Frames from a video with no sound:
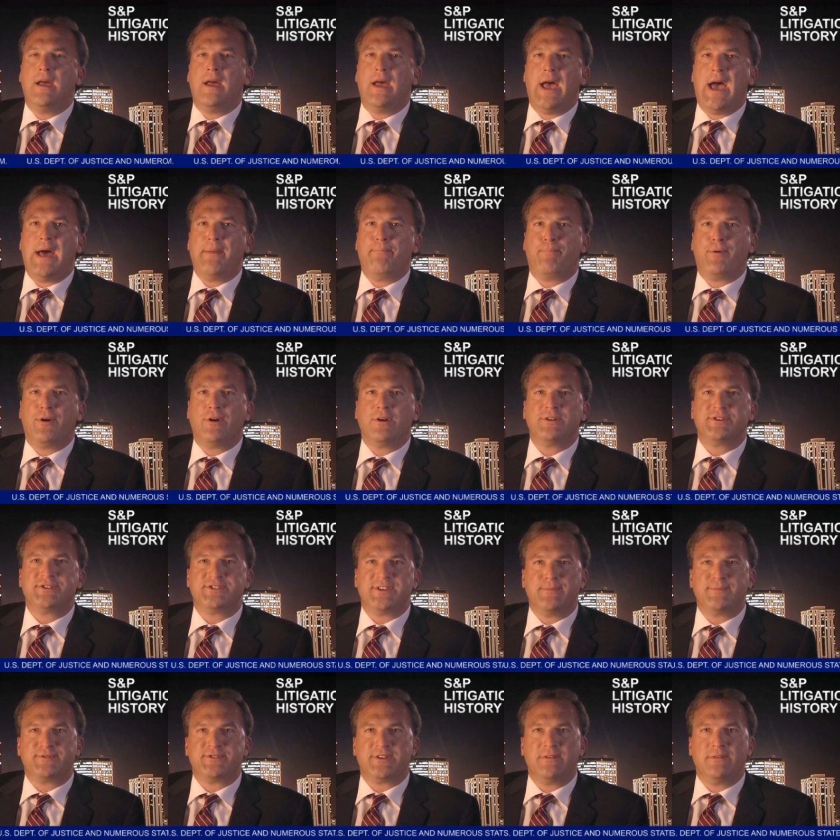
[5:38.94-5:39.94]
At Burg
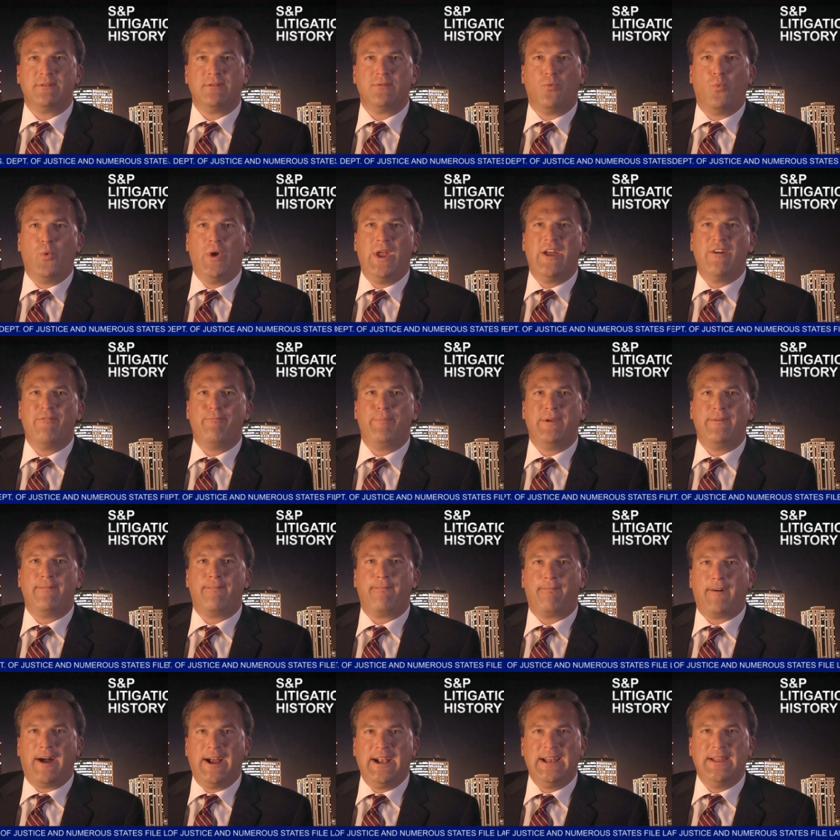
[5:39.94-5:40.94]
Simpson, we have been
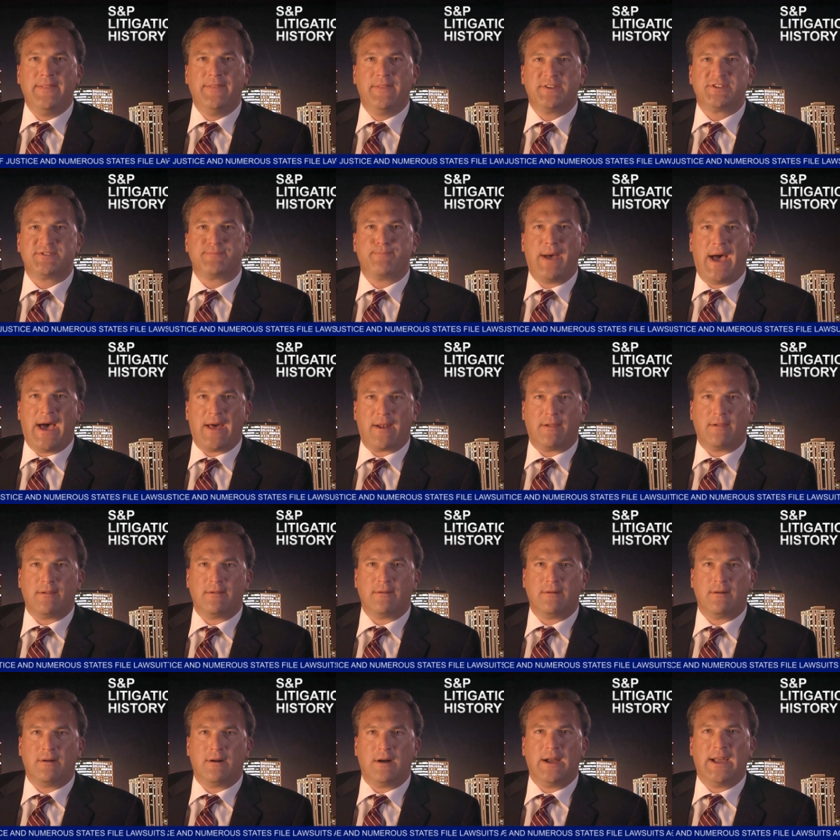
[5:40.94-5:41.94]
fighting this
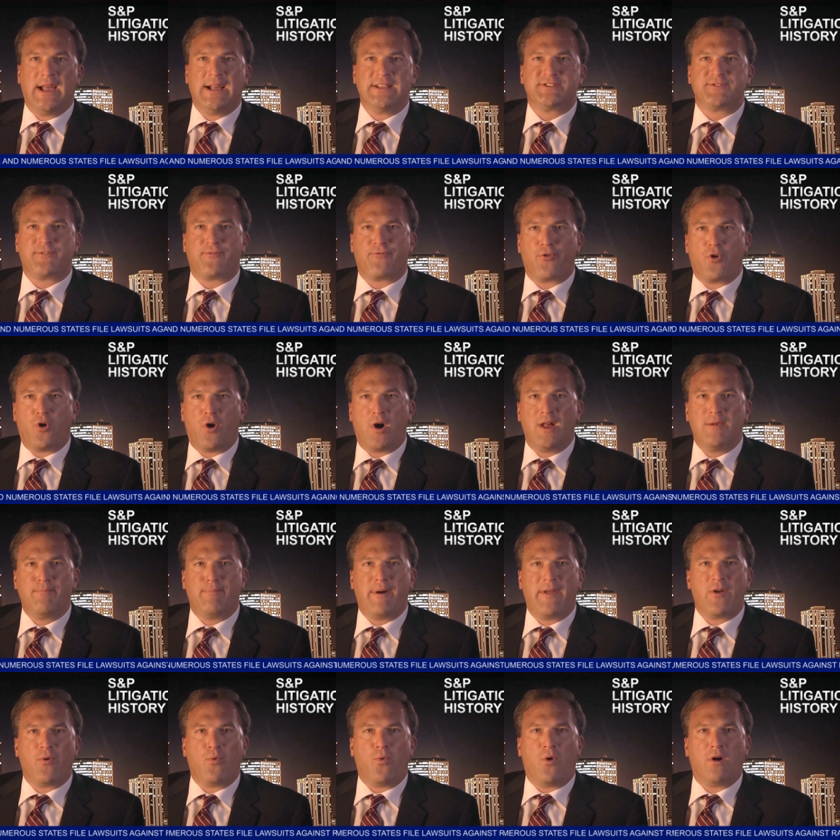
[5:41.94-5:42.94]
battle against fraud
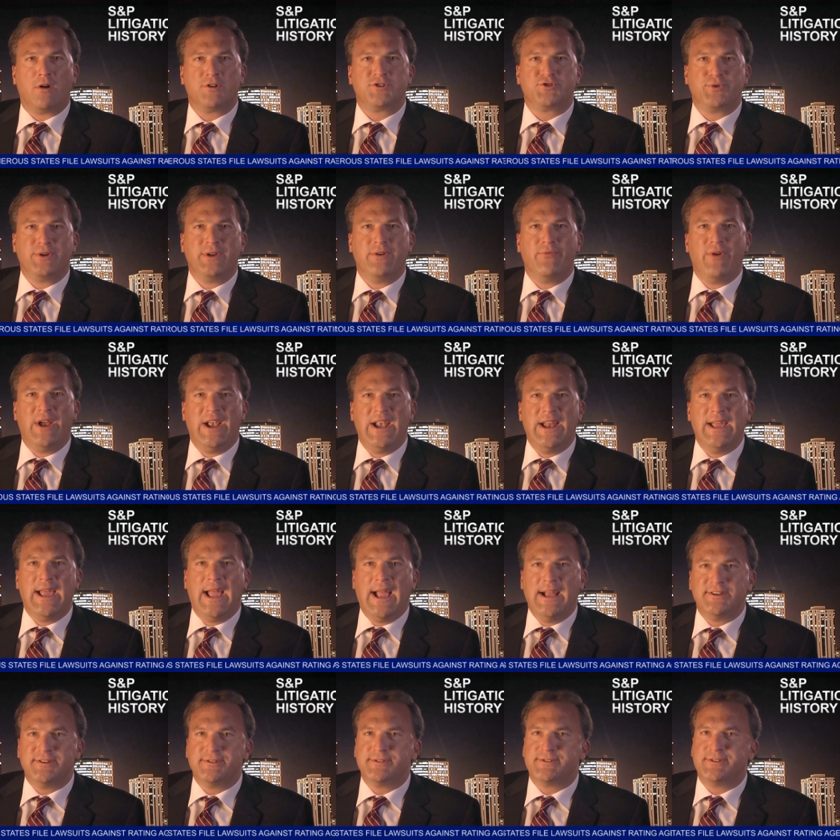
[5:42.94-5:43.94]
by the Wall Street rating
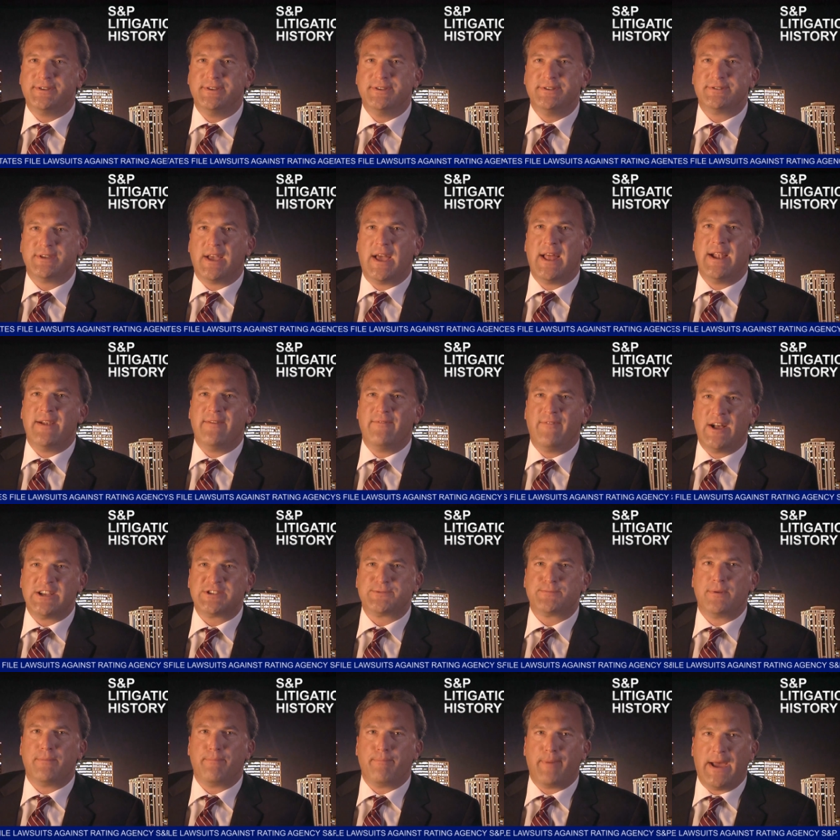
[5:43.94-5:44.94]
agencies and
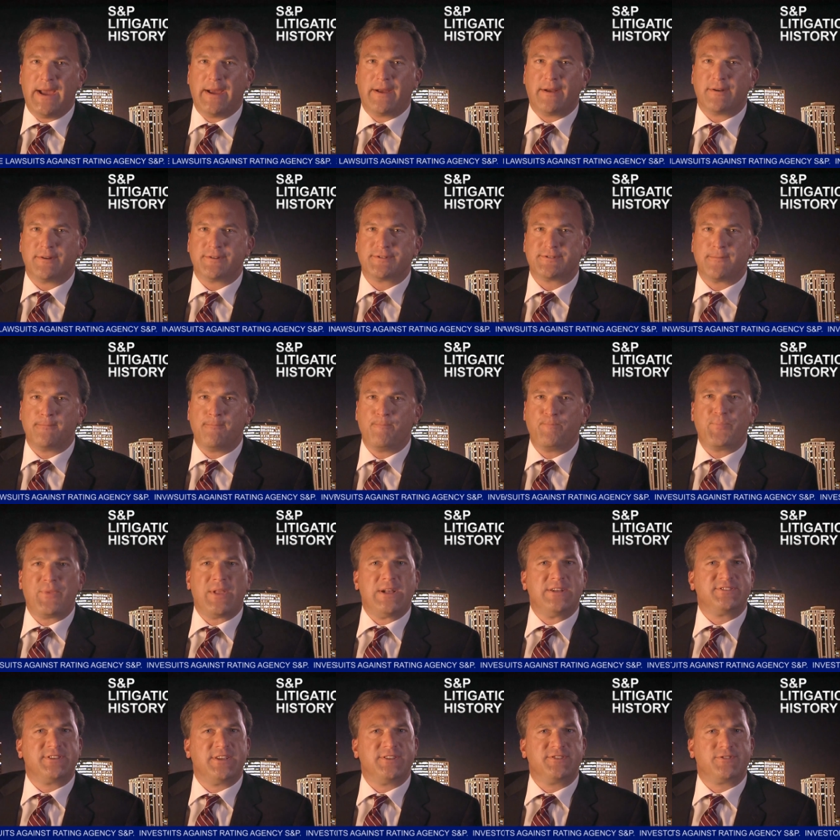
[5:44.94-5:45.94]
investment bankers
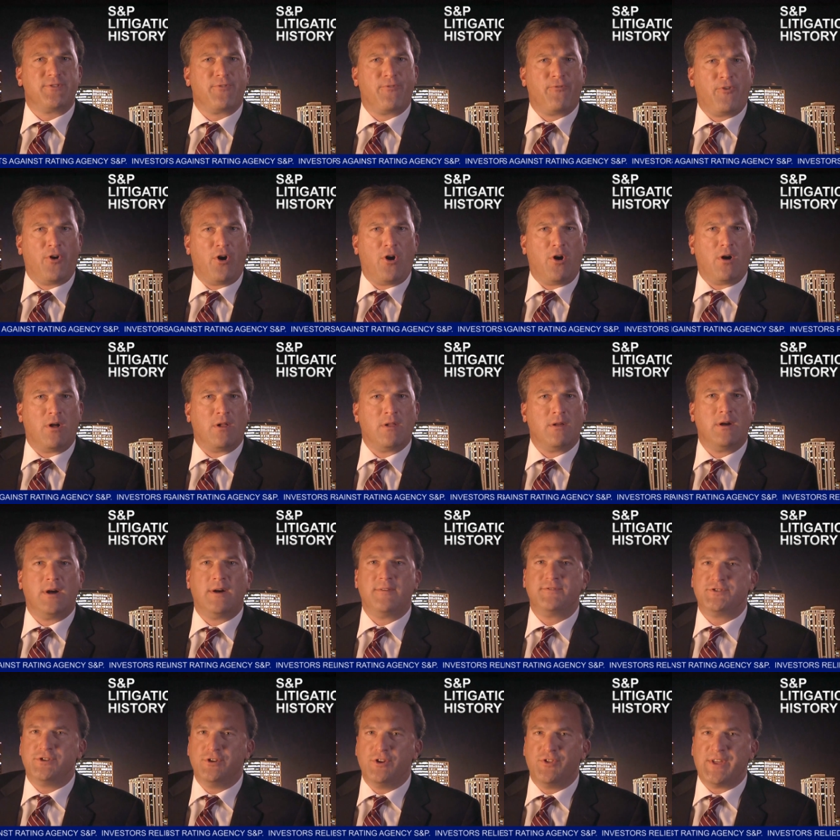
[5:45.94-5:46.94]
since the fall
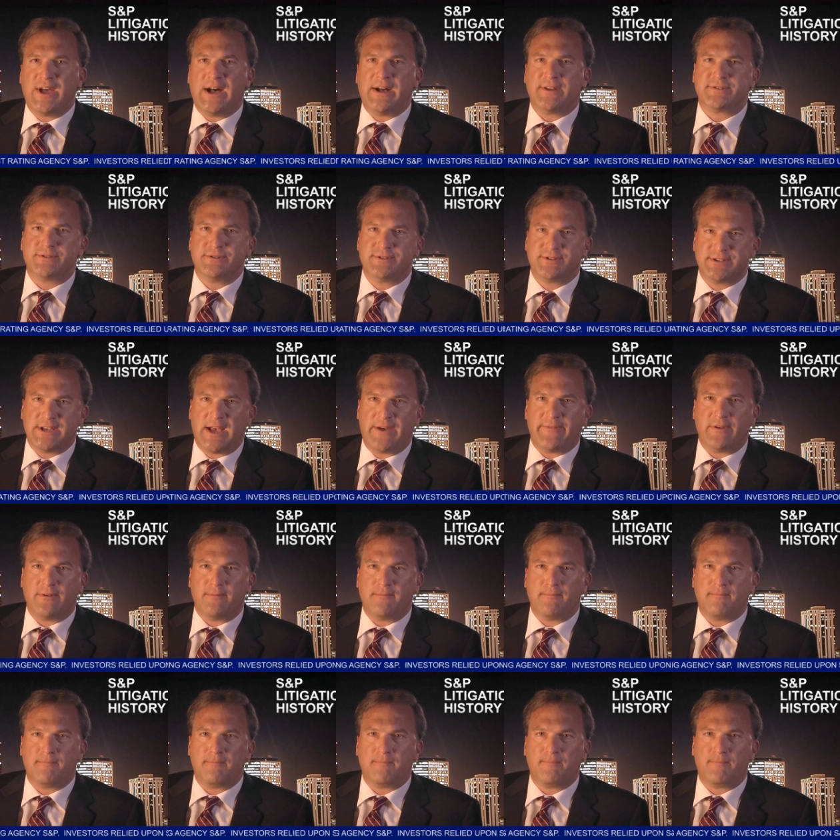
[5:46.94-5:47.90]
of 2007.